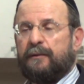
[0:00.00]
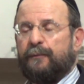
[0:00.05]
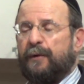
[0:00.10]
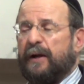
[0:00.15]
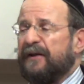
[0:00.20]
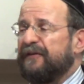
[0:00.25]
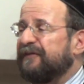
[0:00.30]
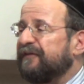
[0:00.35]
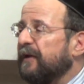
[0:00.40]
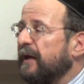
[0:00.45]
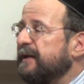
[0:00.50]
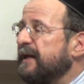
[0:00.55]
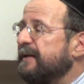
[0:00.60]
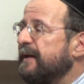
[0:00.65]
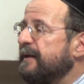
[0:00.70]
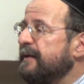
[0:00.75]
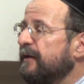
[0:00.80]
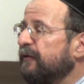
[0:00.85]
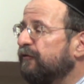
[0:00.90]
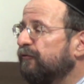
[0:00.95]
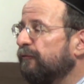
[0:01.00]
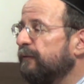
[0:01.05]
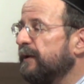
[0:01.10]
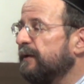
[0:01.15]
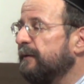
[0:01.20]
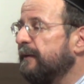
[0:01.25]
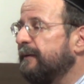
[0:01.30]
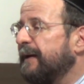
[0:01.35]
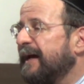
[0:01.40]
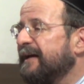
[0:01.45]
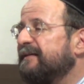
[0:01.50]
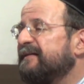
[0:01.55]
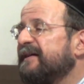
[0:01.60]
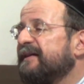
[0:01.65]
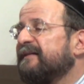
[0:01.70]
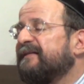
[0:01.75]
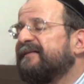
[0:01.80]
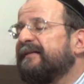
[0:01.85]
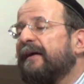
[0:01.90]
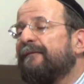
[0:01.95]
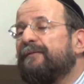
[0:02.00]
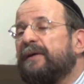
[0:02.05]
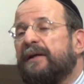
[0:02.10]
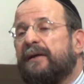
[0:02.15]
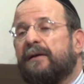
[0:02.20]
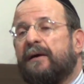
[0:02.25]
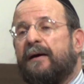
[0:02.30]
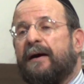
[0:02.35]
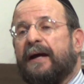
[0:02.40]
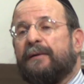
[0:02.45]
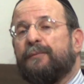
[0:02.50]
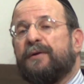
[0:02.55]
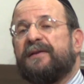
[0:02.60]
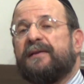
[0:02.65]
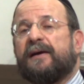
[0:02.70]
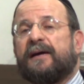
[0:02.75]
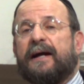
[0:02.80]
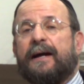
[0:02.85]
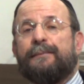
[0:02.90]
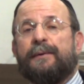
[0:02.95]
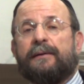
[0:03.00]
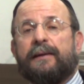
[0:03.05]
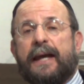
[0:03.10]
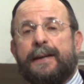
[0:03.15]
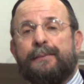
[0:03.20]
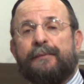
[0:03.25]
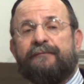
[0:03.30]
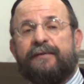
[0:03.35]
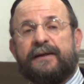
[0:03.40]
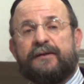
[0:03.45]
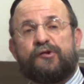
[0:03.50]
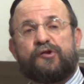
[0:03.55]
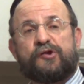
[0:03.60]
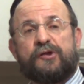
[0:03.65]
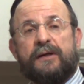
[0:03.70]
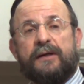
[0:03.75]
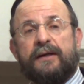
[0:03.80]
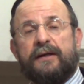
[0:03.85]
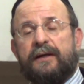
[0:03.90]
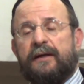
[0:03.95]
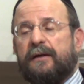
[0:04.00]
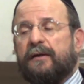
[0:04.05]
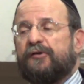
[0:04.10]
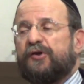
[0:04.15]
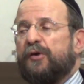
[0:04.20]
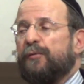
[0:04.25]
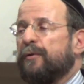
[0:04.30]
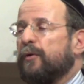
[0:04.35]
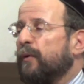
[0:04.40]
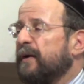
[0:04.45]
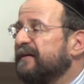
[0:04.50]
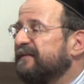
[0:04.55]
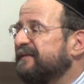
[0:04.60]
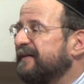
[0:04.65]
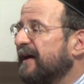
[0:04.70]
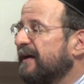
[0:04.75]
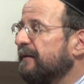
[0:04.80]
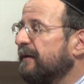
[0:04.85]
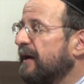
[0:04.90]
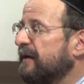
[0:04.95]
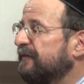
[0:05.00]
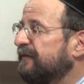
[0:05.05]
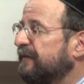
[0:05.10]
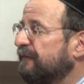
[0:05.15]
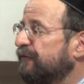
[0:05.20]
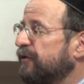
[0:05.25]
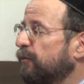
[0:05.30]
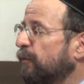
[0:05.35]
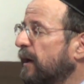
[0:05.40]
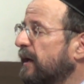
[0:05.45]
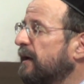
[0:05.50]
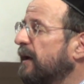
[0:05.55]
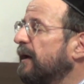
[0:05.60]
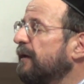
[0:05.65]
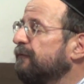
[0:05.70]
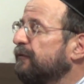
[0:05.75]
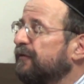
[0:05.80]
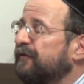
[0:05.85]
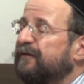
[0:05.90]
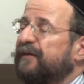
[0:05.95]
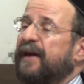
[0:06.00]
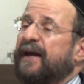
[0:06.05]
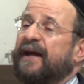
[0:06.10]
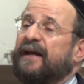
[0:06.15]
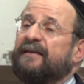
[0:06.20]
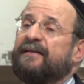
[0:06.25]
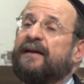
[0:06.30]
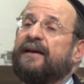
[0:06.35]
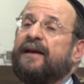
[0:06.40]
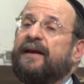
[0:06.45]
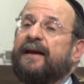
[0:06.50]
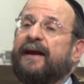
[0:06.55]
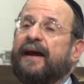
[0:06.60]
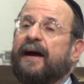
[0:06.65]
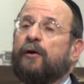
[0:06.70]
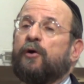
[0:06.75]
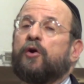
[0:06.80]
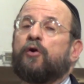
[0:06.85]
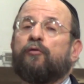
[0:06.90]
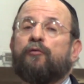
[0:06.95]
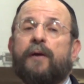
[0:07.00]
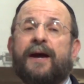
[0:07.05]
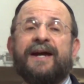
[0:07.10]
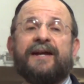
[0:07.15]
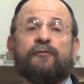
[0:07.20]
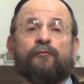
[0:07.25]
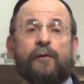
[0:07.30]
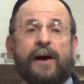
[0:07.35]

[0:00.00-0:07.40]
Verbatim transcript: When I studied in Israel in 1979 with Nechama Leibowitz, she would always tell us if you want to understand how great